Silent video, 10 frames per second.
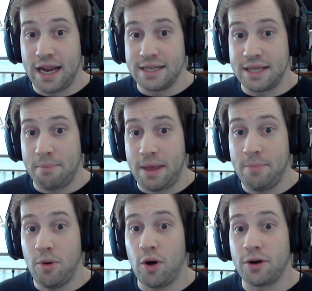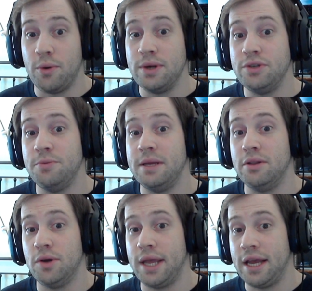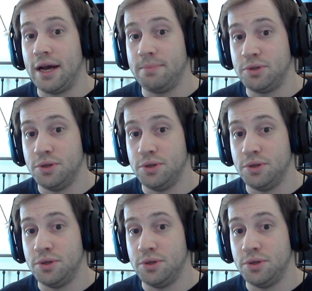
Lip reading: is that people are going to be looking up